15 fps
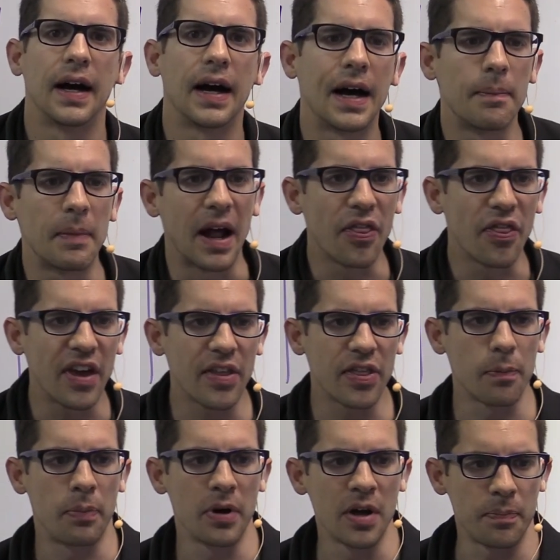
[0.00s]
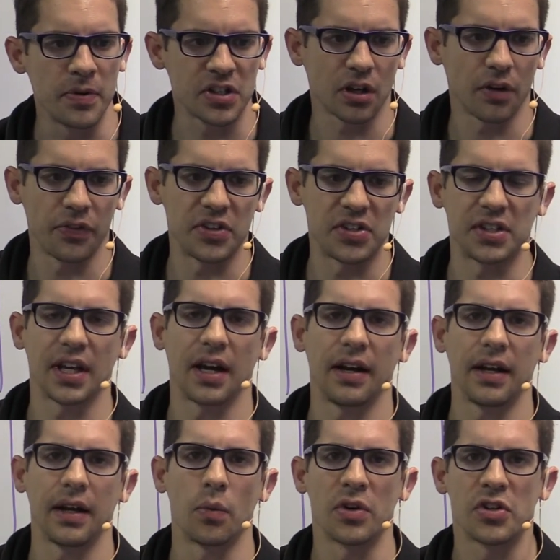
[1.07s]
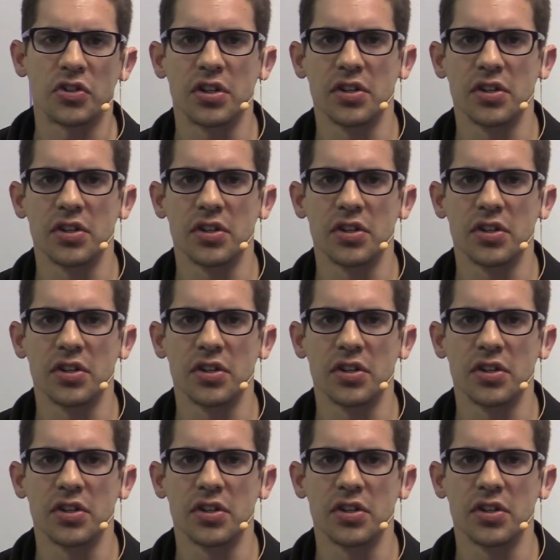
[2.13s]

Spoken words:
And there, the purpose of the study was